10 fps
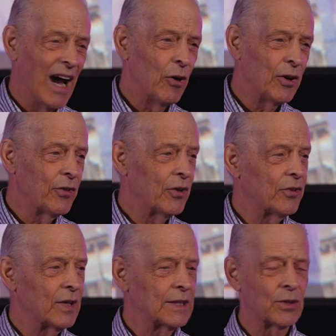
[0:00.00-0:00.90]
out of their
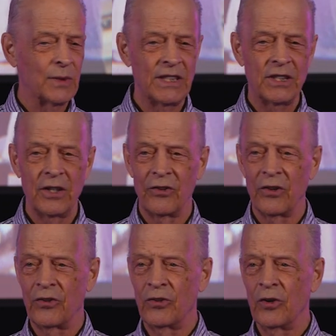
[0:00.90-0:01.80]
situations
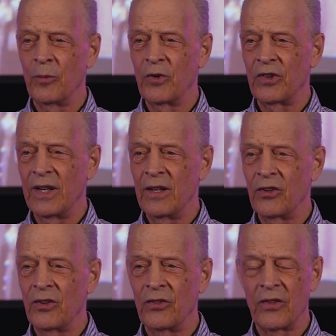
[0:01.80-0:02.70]
and
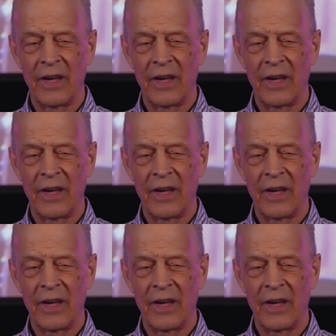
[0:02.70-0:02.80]
circumstances